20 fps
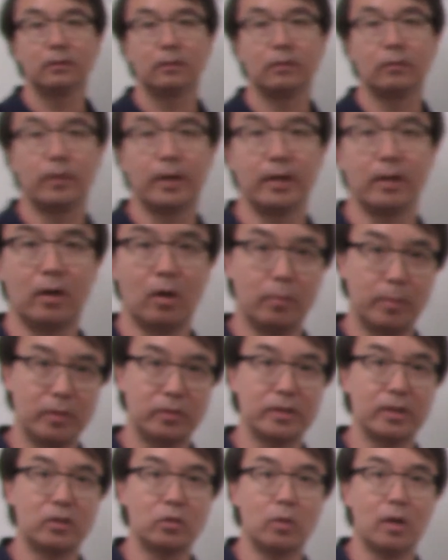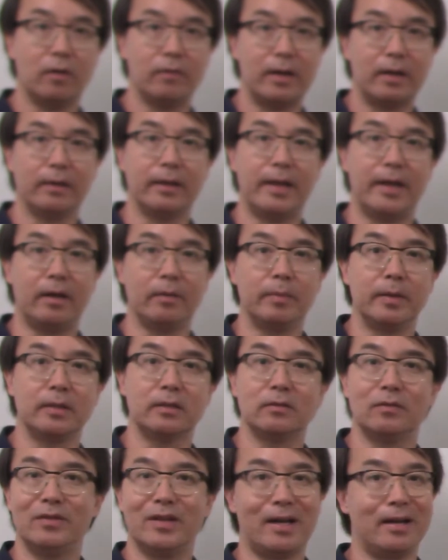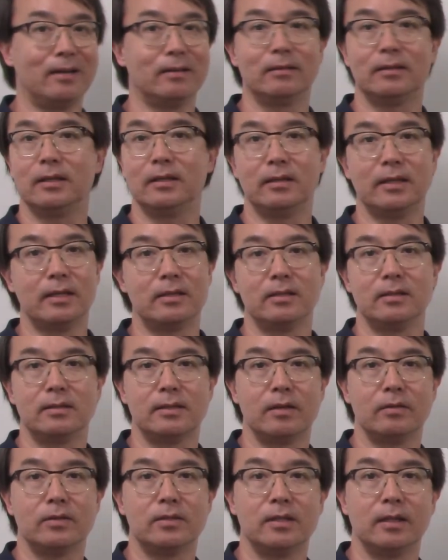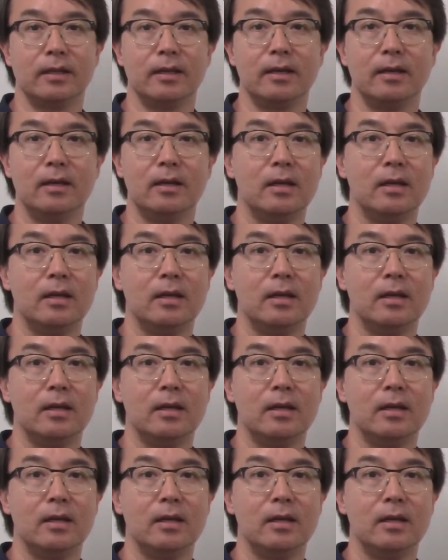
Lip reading: Right? I hope you said 12 out loud, because if not, then that just sounds silly.